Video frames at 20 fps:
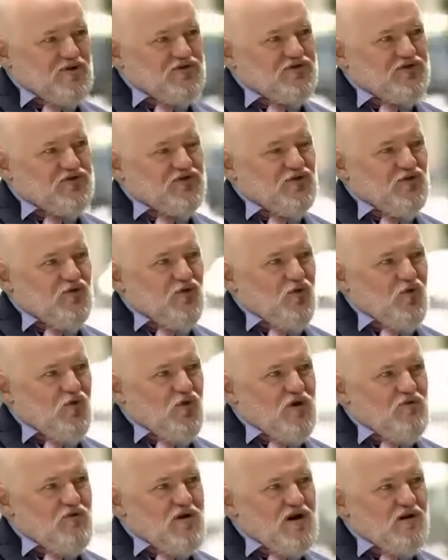But
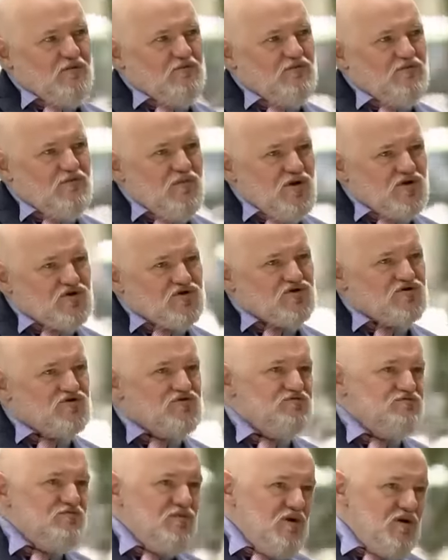we were
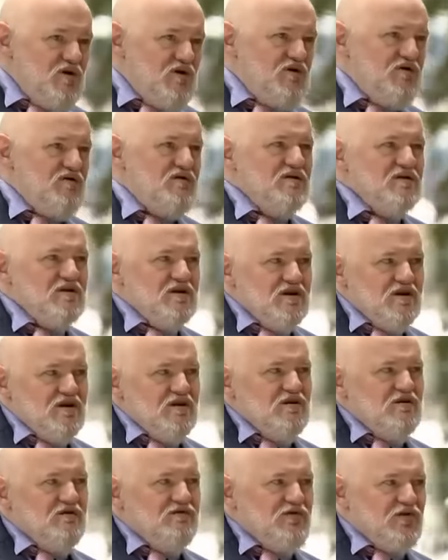much more
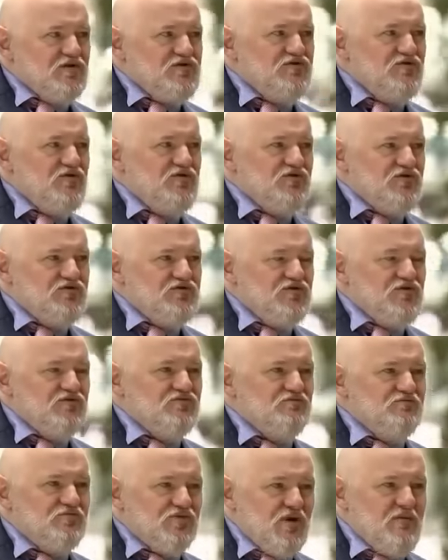focused on
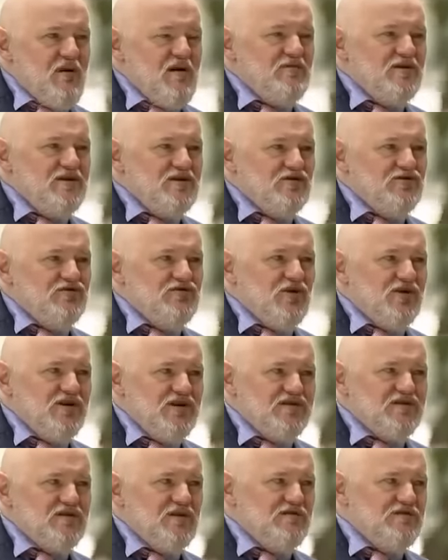the
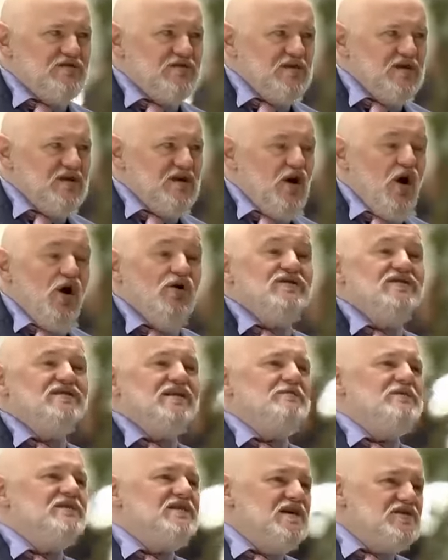risk of an
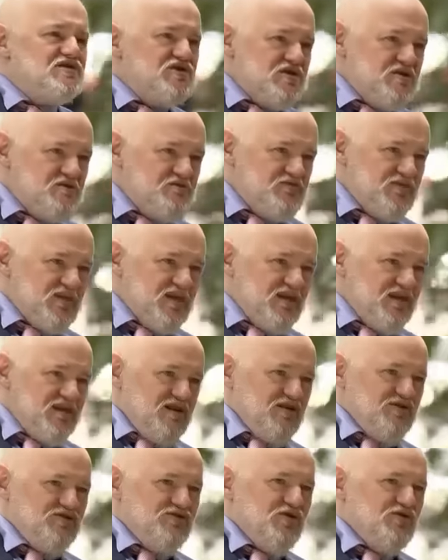Islamization
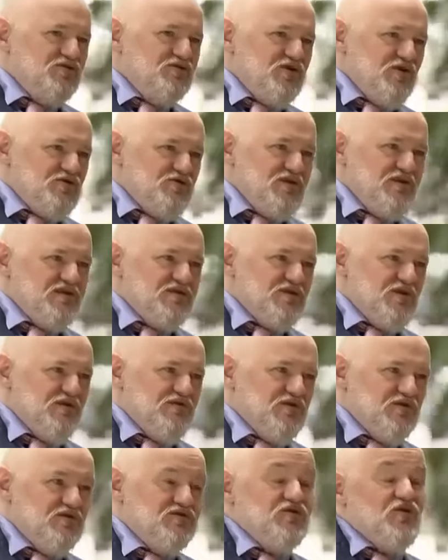than the risk
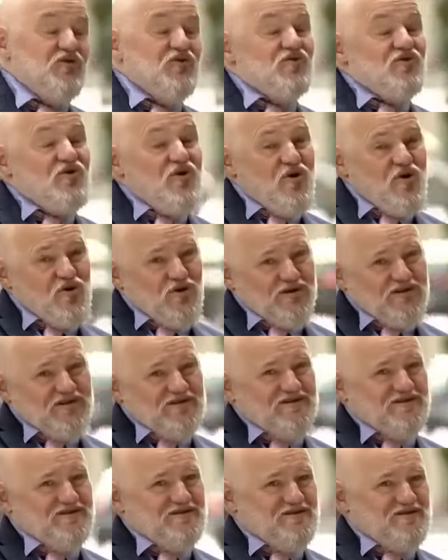of a so-called
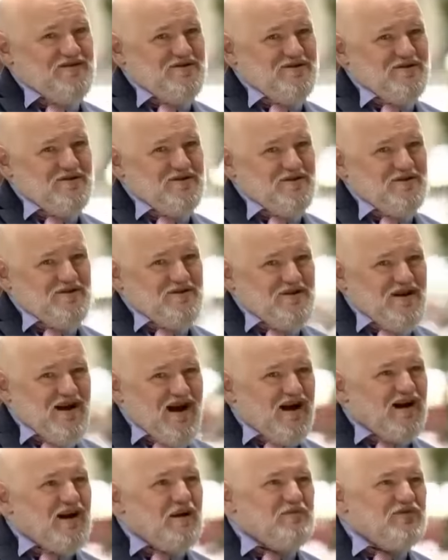
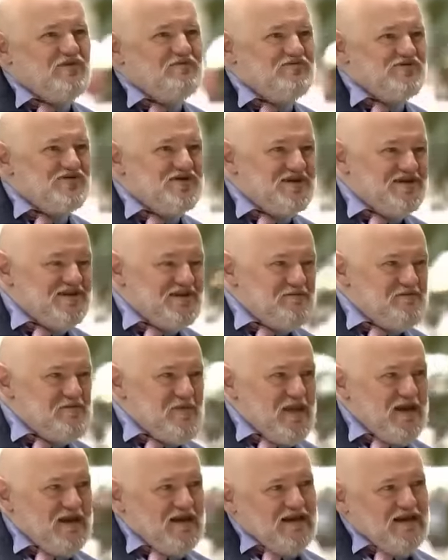Arab Spring.